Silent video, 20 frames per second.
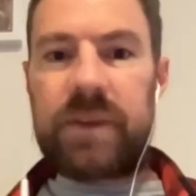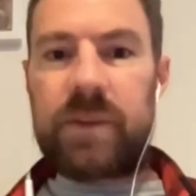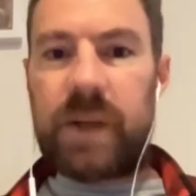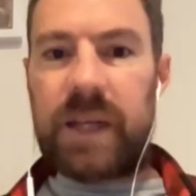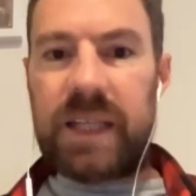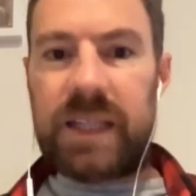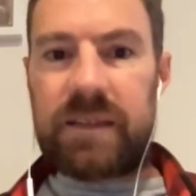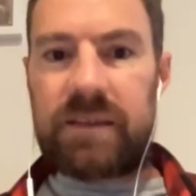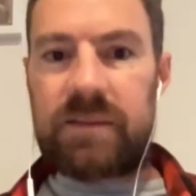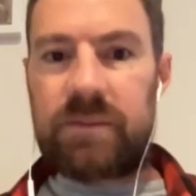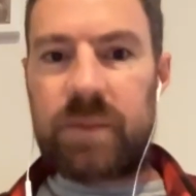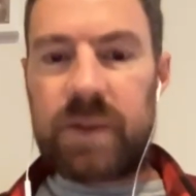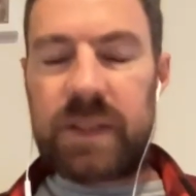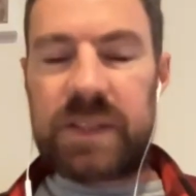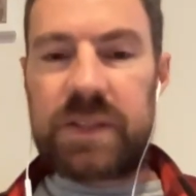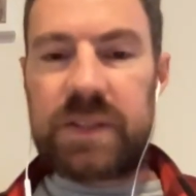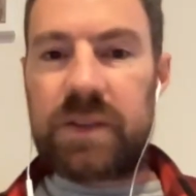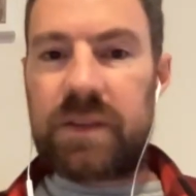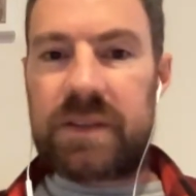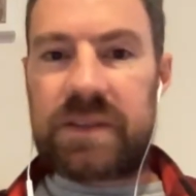week. We could
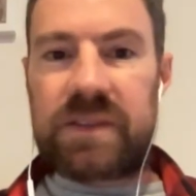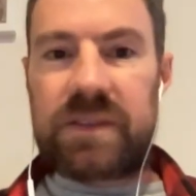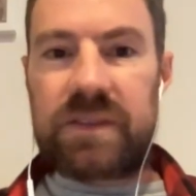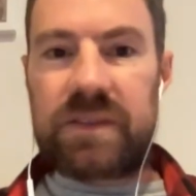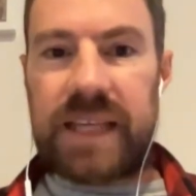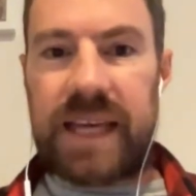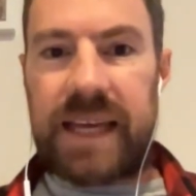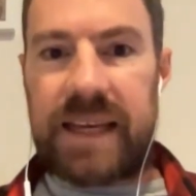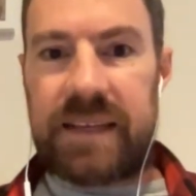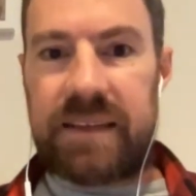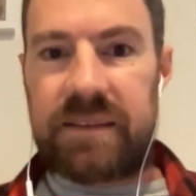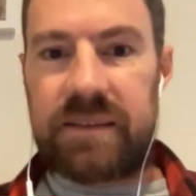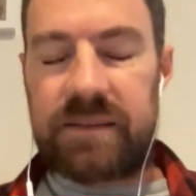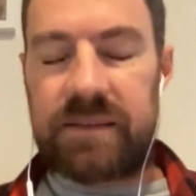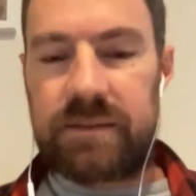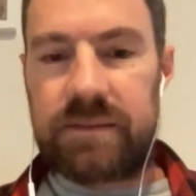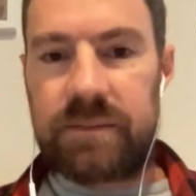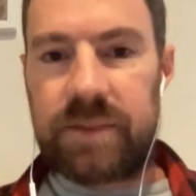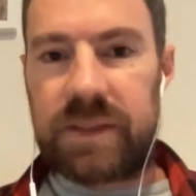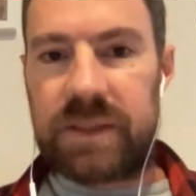do this all day.
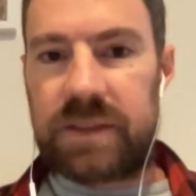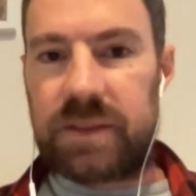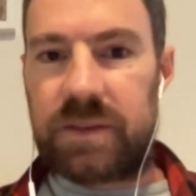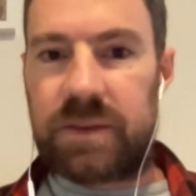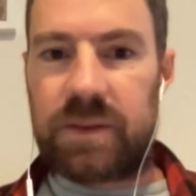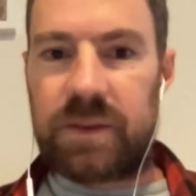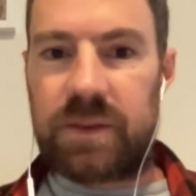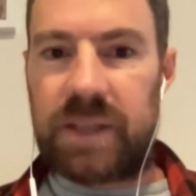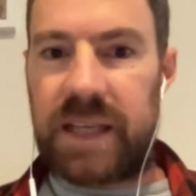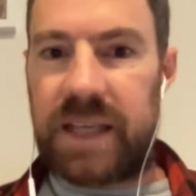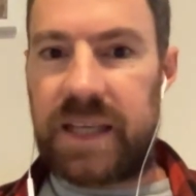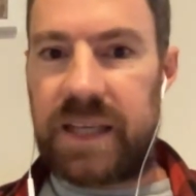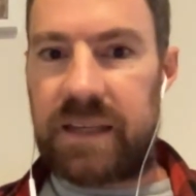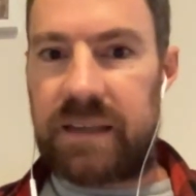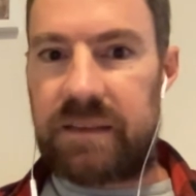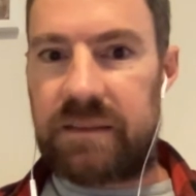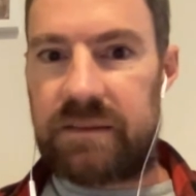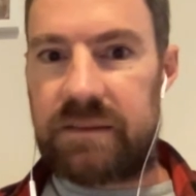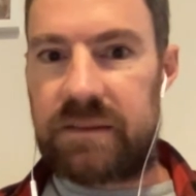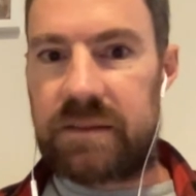We could do it all year.
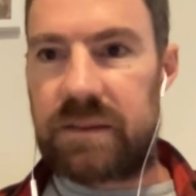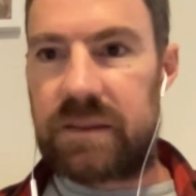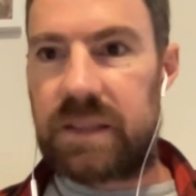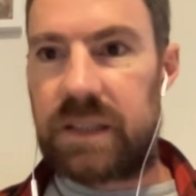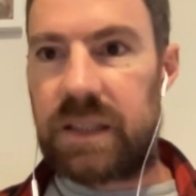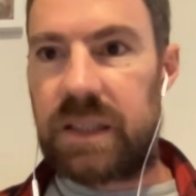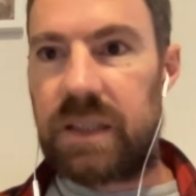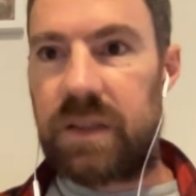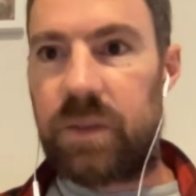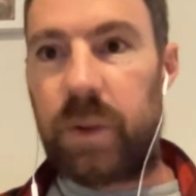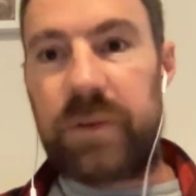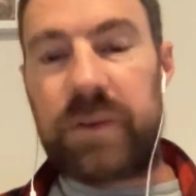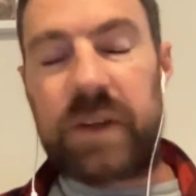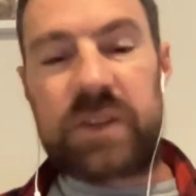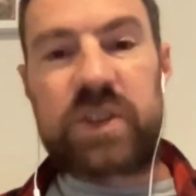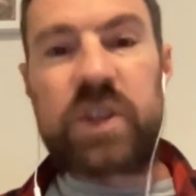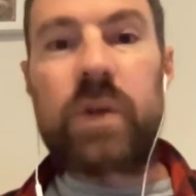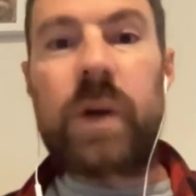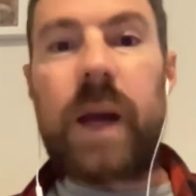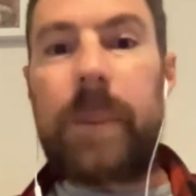We've got
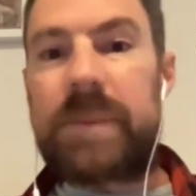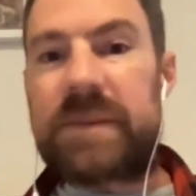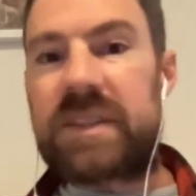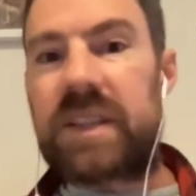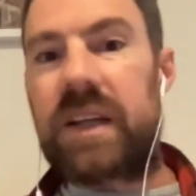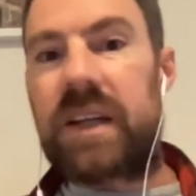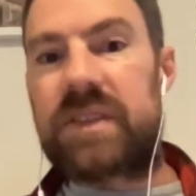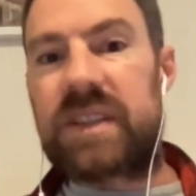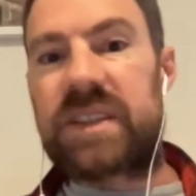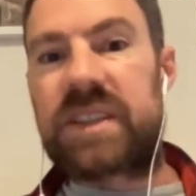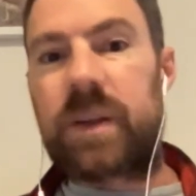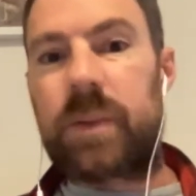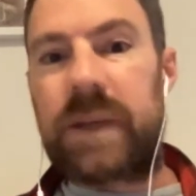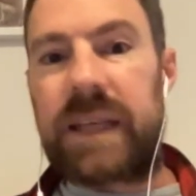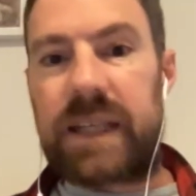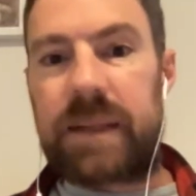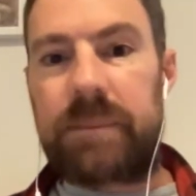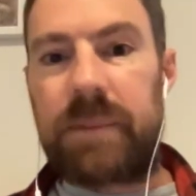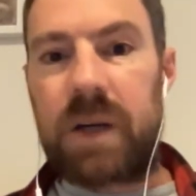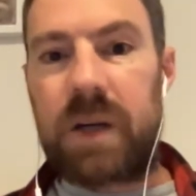2 episodes until we
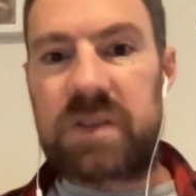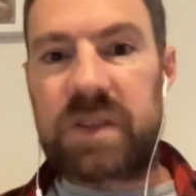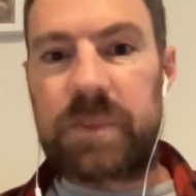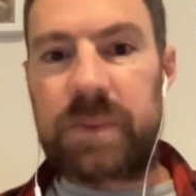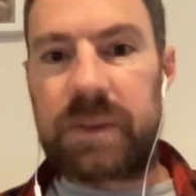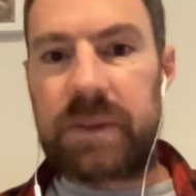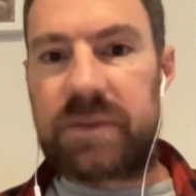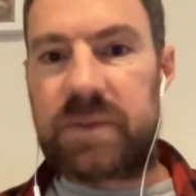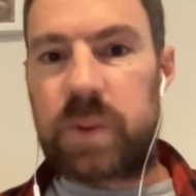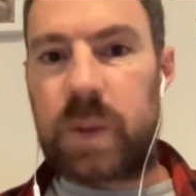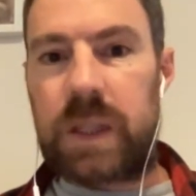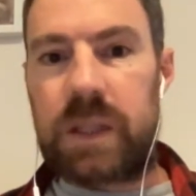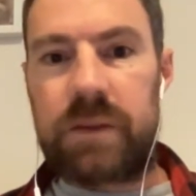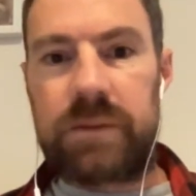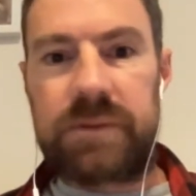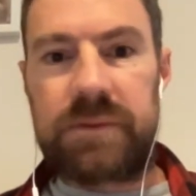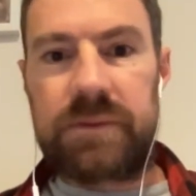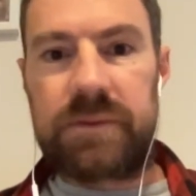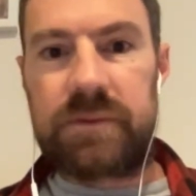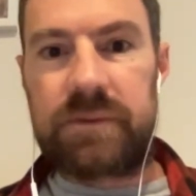get a multiple of
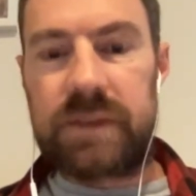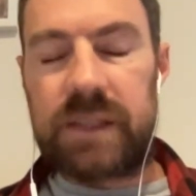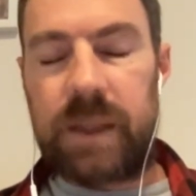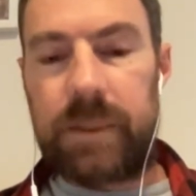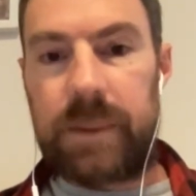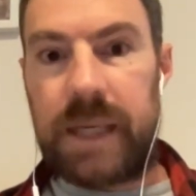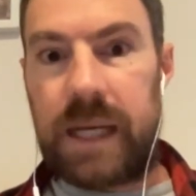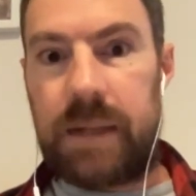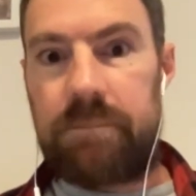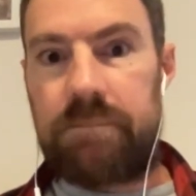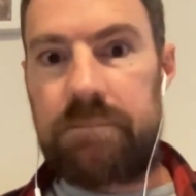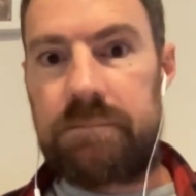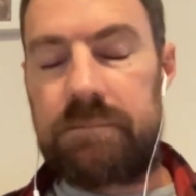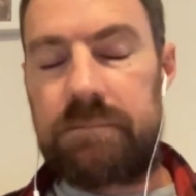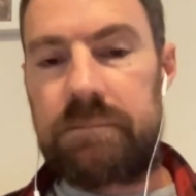12 coming up.